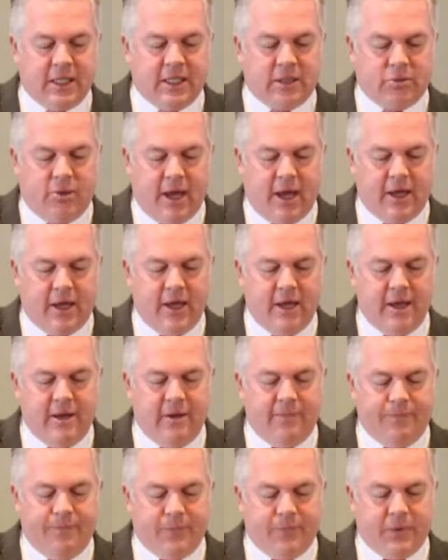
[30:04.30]
this way.
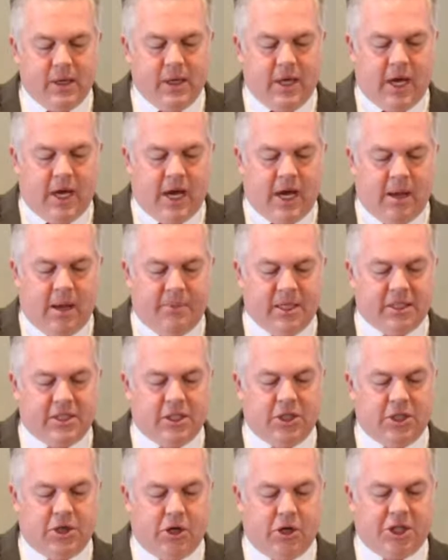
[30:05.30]
Um, this
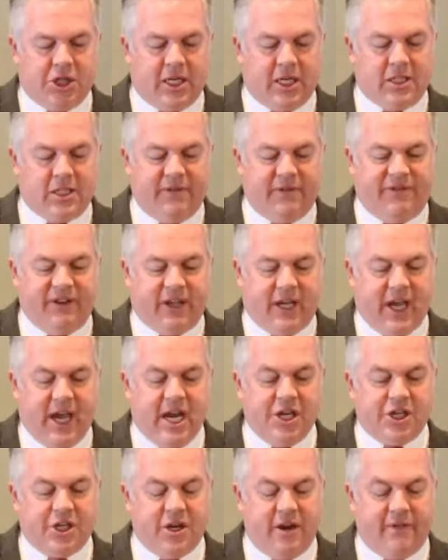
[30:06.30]
is your
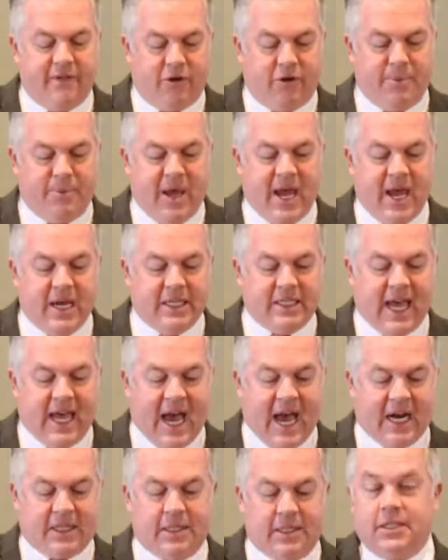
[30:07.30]
justification for paying
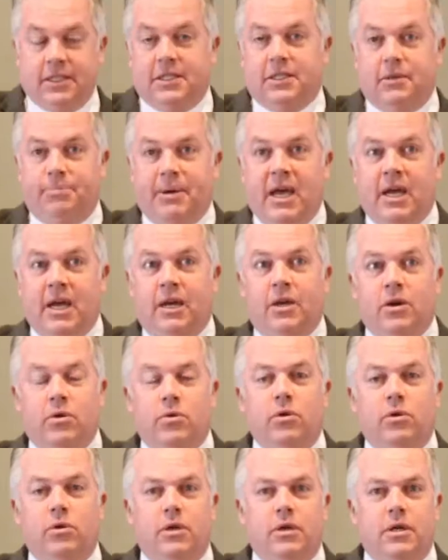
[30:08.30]
taxes to pagan
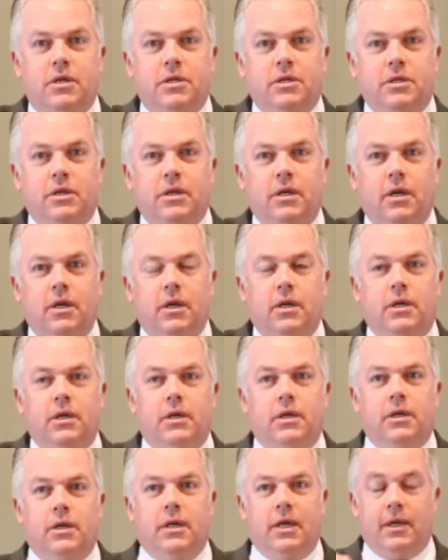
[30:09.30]
rulers.
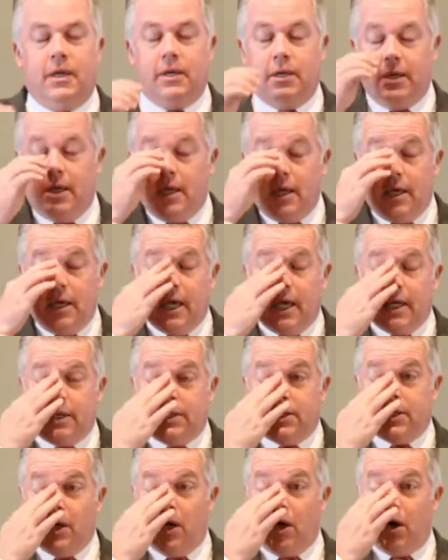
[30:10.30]
And
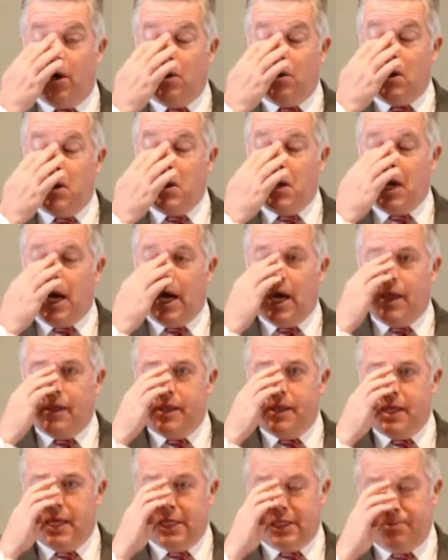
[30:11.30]
so uh,
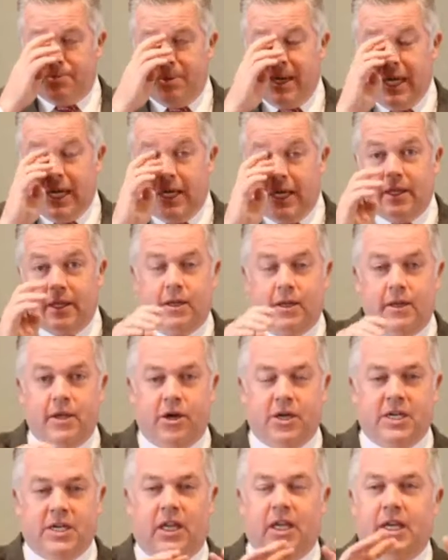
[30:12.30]
this meaning
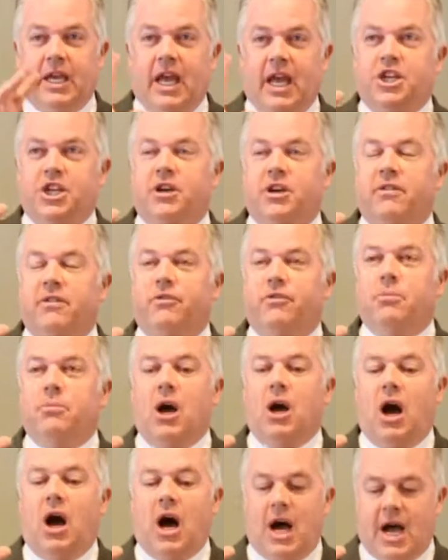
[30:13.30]
their delegation from
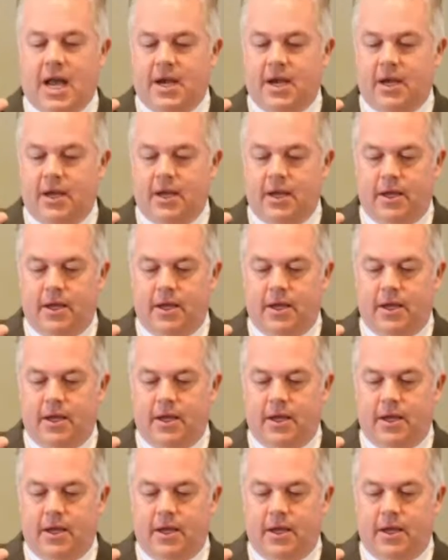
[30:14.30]
God,